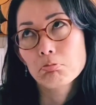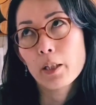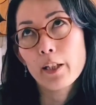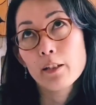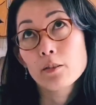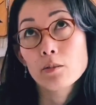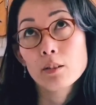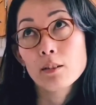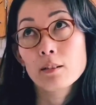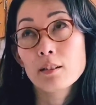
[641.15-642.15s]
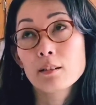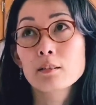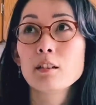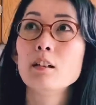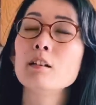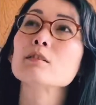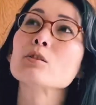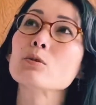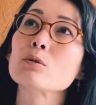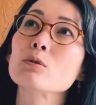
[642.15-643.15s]
I can't do anything.
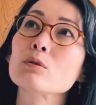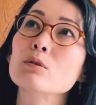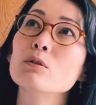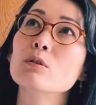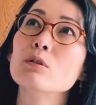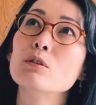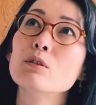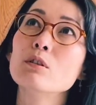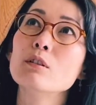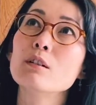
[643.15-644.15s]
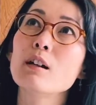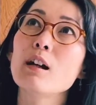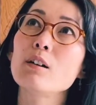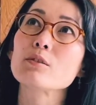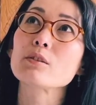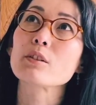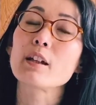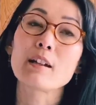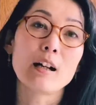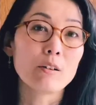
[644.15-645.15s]
So, how to
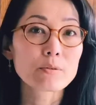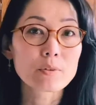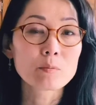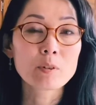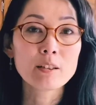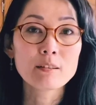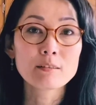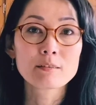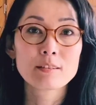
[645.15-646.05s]
get out from there?